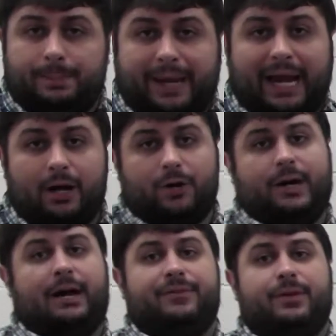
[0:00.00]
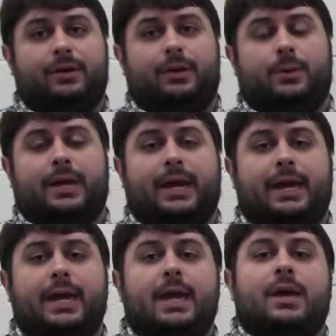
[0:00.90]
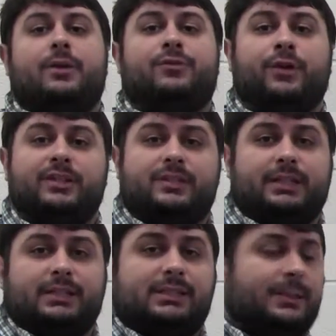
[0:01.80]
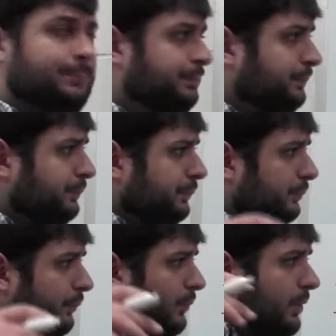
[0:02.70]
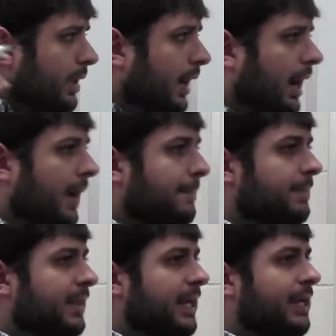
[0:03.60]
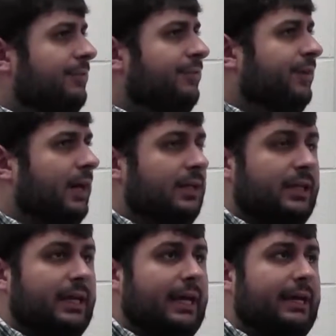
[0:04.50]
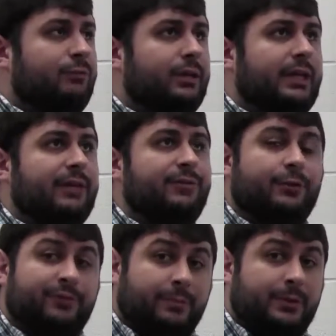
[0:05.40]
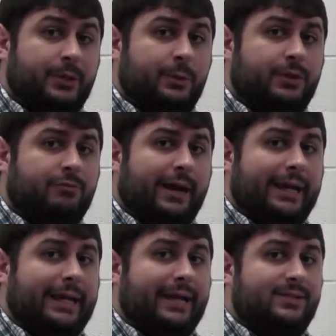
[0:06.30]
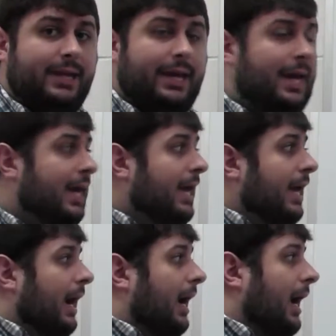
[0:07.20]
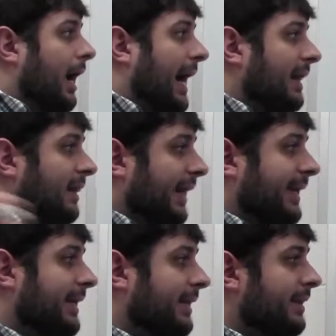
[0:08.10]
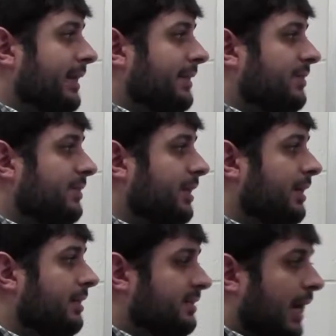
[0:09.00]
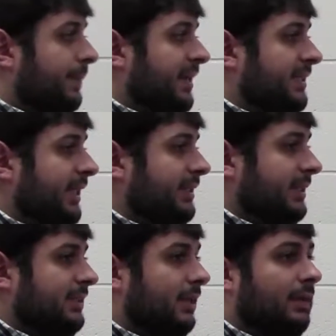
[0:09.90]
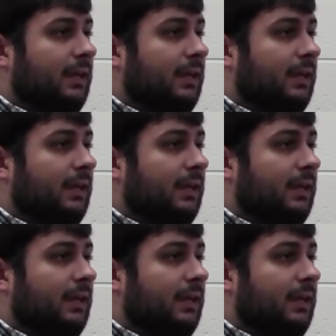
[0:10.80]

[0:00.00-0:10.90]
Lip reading: paragraph, okay? For instance, if you're familiar with writing an essay, I liken the topic sentence,